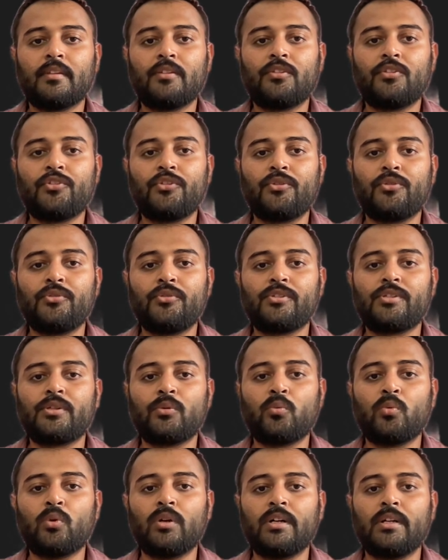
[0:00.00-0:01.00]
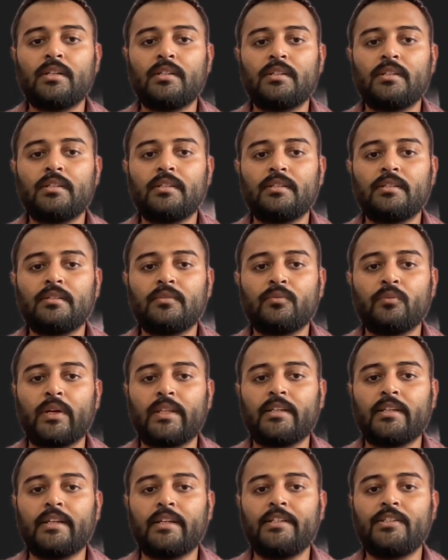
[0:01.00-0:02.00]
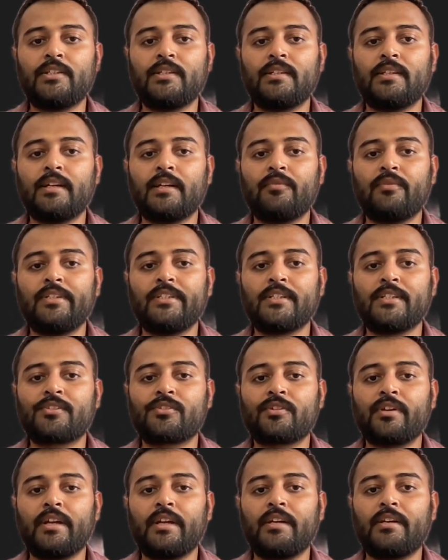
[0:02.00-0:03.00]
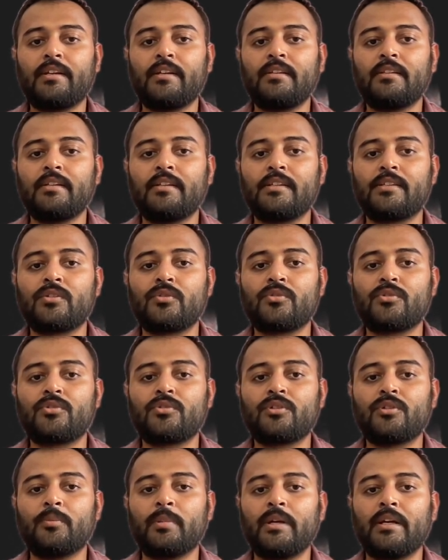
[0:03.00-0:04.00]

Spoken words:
Choose the one weather agent that we just created, the resource group,